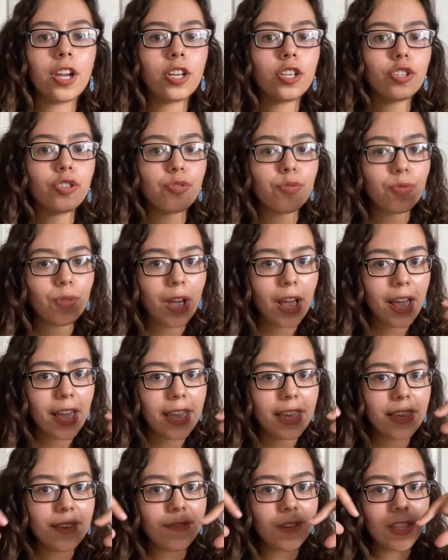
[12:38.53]
try
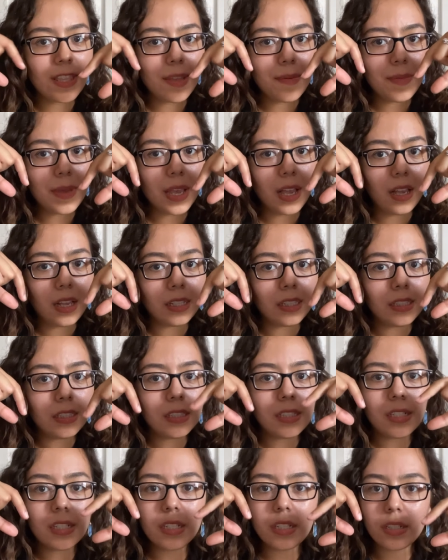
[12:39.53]
giving them a
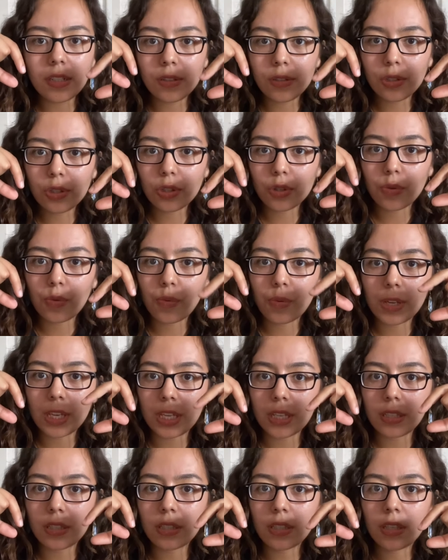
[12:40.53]
little
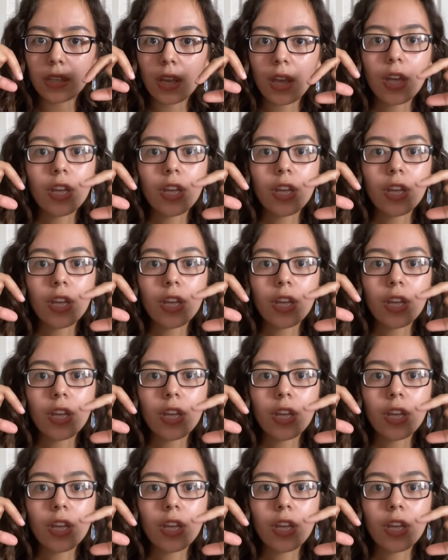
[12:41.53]
squeeze.